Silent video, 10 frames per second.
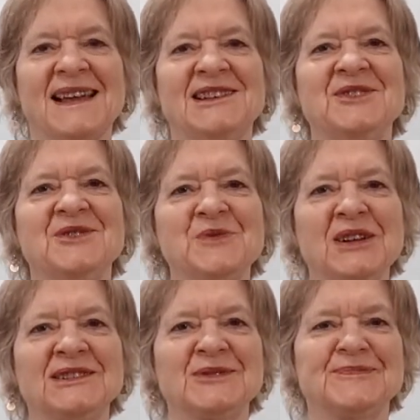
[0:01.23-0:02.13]
Hello and
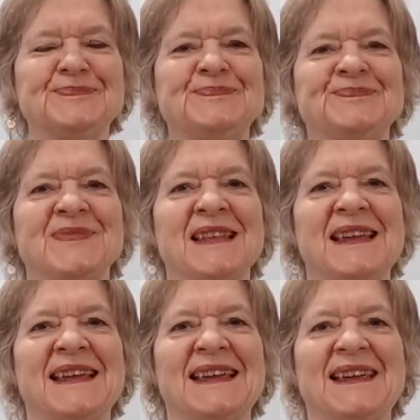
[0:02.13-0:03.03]
welcome.
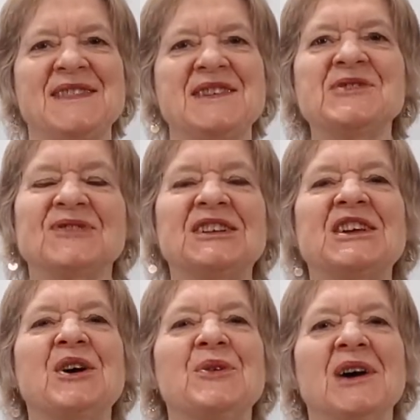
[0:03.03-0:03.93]
In this
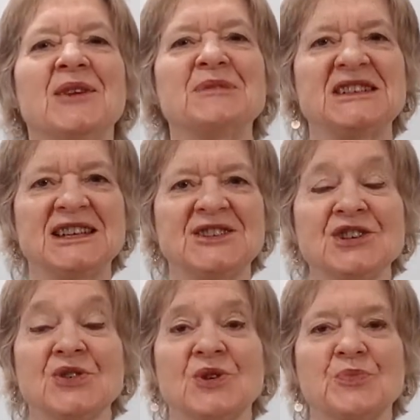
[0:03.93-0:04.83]
video, I'll be teaching
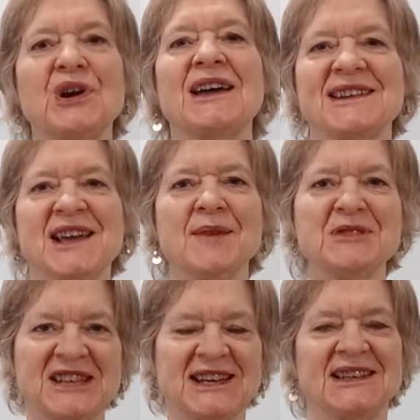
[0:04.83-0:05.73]
you a pranayama
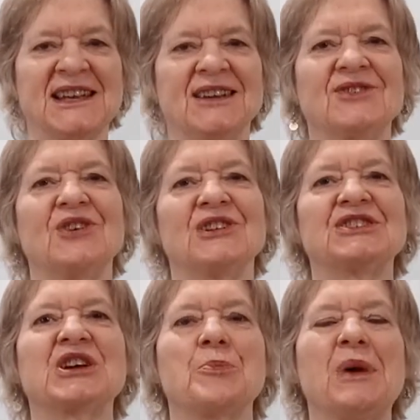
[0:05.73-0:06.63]
technique called
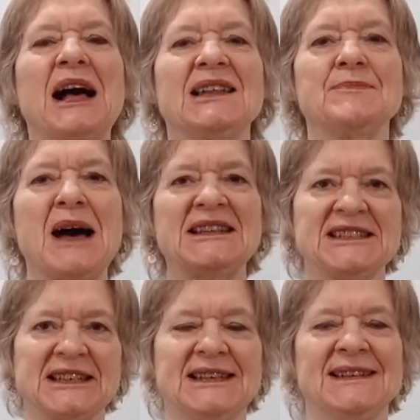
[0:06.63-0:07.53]

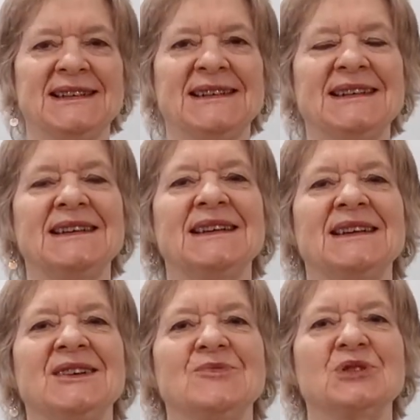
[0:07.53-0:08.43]
Kapalabhati,
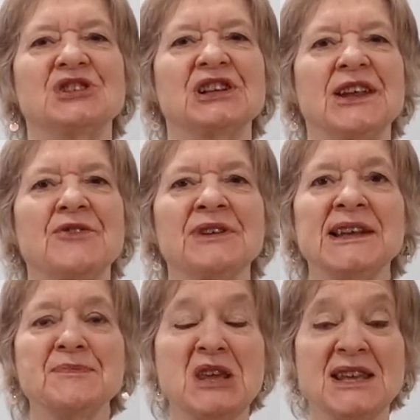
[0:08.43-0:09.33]
which
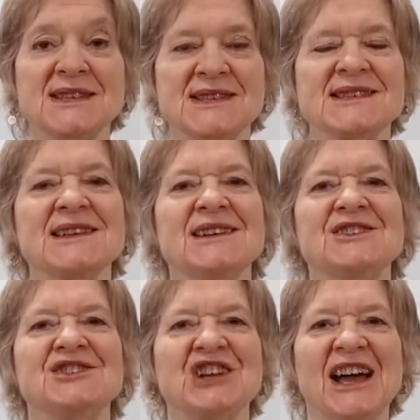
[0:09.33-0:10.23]
literally means
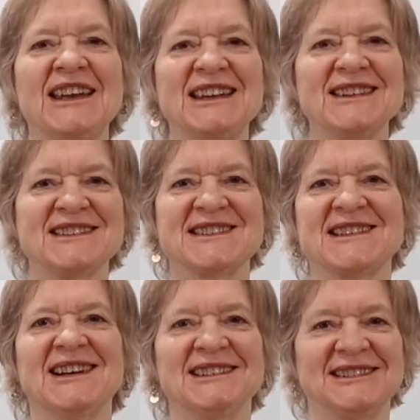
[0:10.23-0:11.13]
shining the
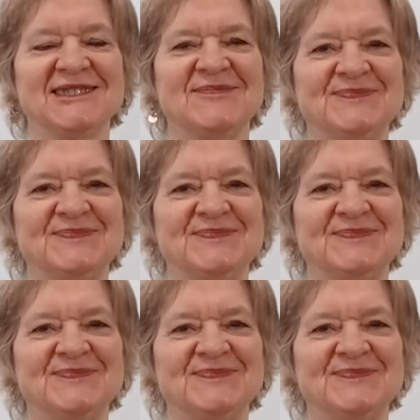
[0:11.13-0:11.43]
skull.